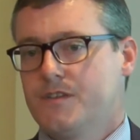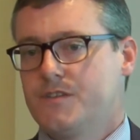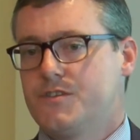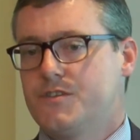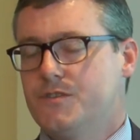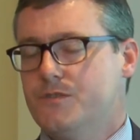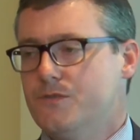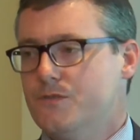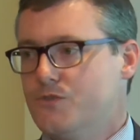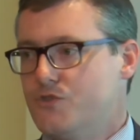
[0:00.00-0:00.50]

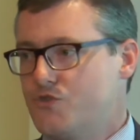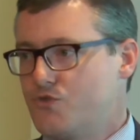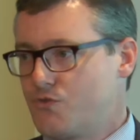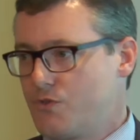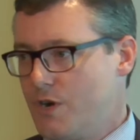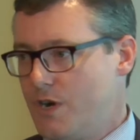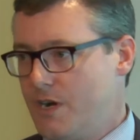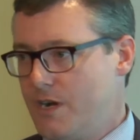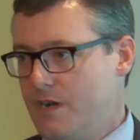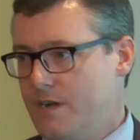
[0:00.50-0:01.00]
to
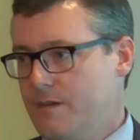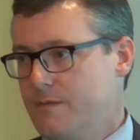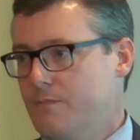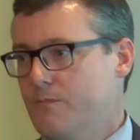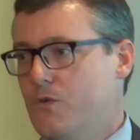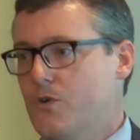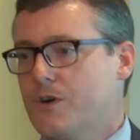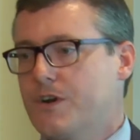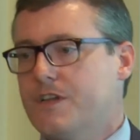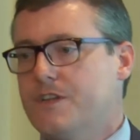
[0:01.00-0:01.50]
draw
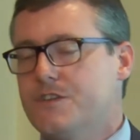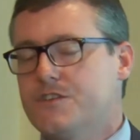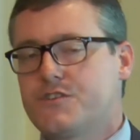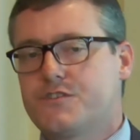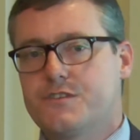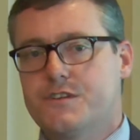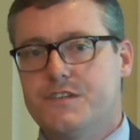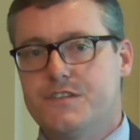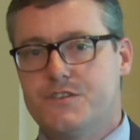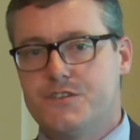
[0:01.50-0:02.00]
more
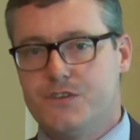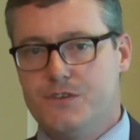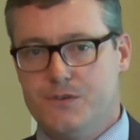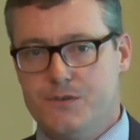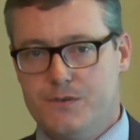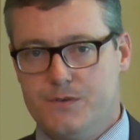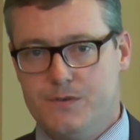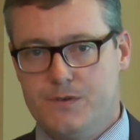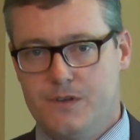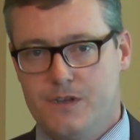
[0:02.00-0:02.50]
industry
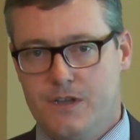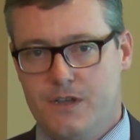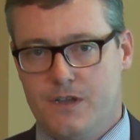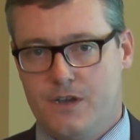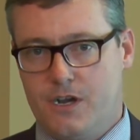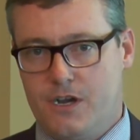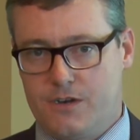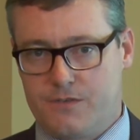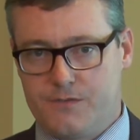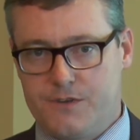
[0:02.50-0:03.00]
to
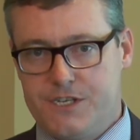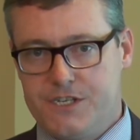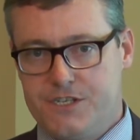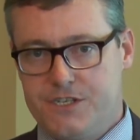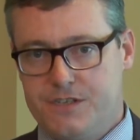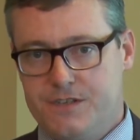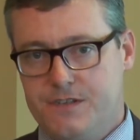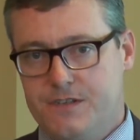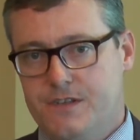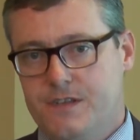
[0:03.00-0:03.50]
our
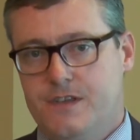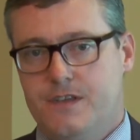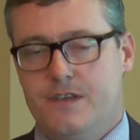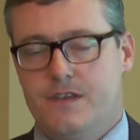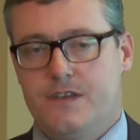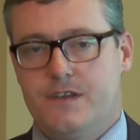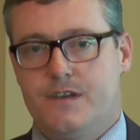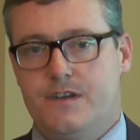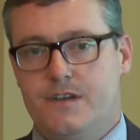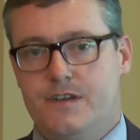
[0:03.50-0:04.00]
region
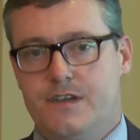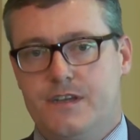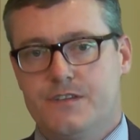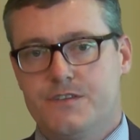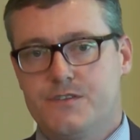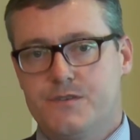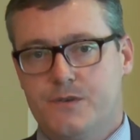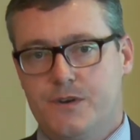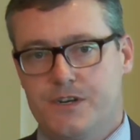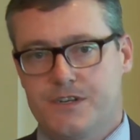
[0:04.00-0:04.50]

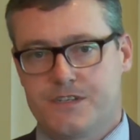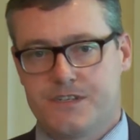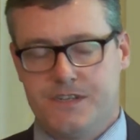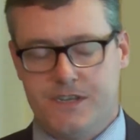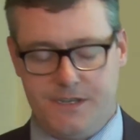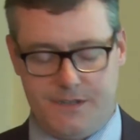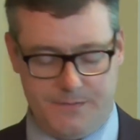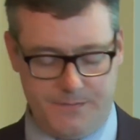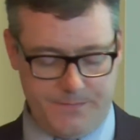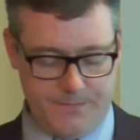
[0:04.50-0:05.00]
and to our
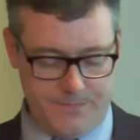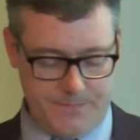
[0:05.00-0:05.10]
state.